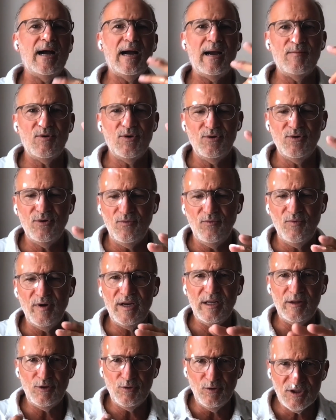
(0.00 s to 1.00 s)
I'm going to, we
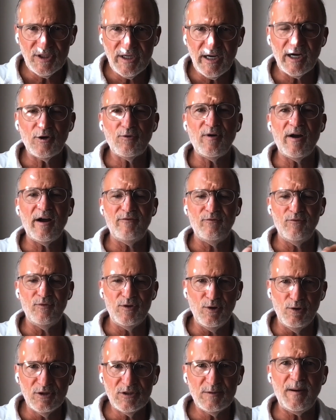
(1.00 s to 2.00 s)
need those aircraft
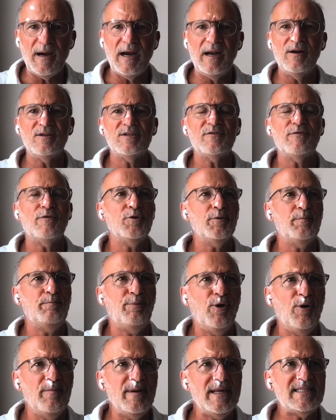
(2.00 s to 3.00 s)
with those pilots for the
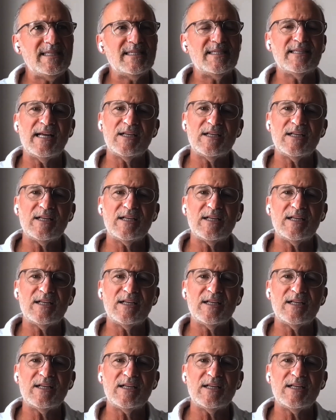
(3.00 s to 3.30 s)
permits.